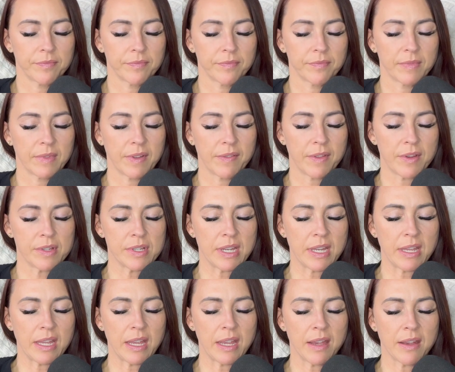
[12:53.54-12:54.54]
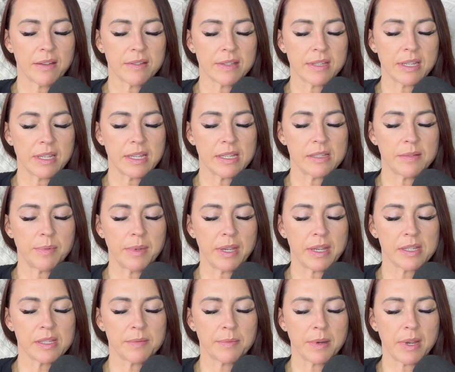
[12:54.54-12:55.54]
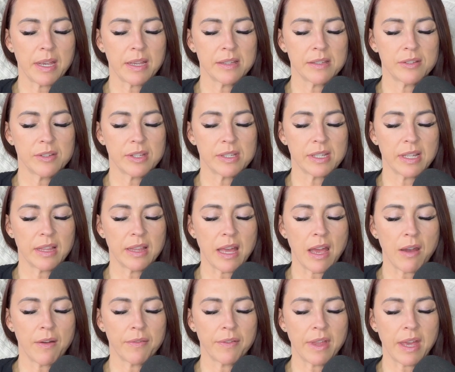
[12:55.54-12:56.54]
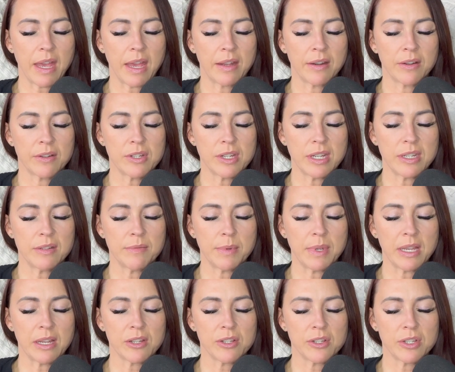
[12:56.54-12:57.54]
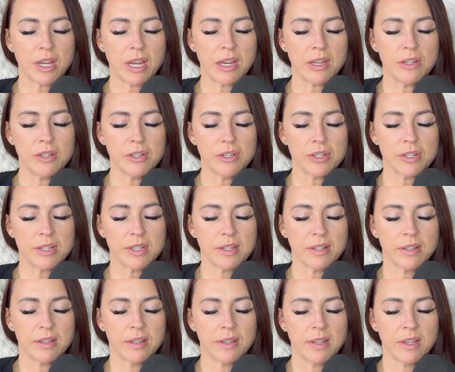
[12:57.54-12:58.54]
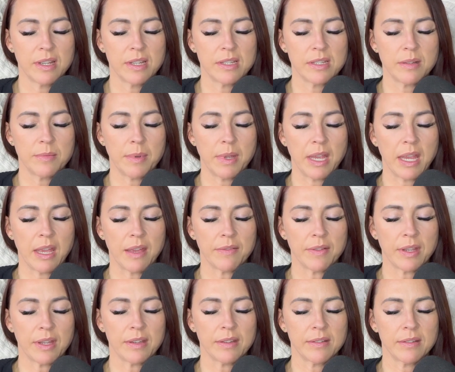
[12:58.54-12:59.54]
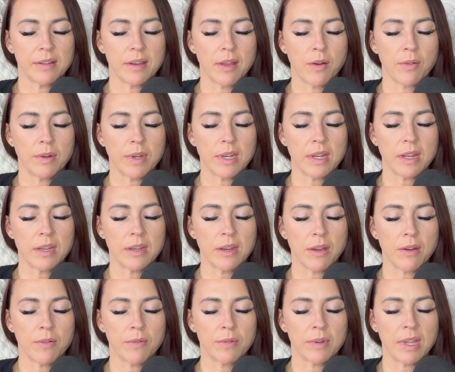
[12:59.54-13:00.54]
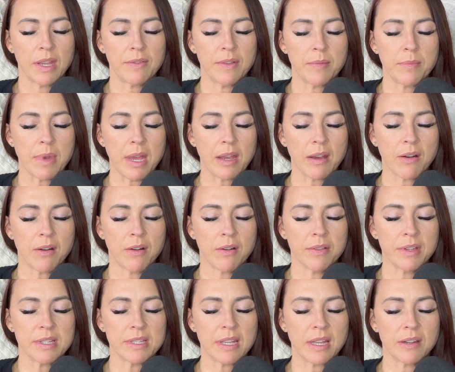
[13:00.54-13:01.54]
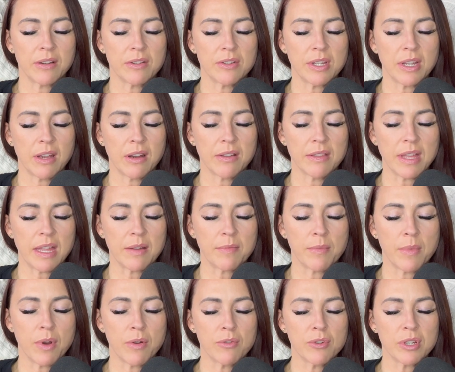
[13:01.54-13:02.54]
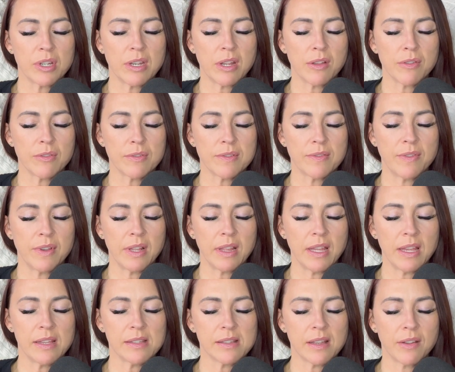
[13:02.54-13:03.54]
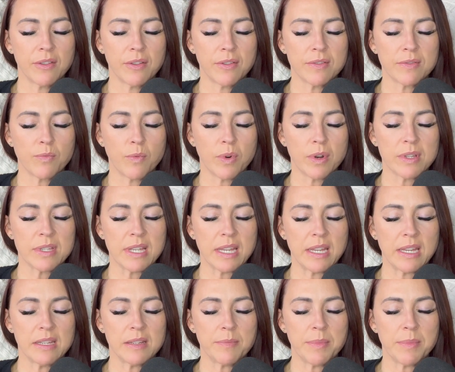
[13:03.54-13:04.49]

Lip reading: If there's anything else that needs to be expressed, just allow for that energy to be exchanged, to be given, known and unknown, giving back all this energy, all that emotion, all those feelings, all those words that need to be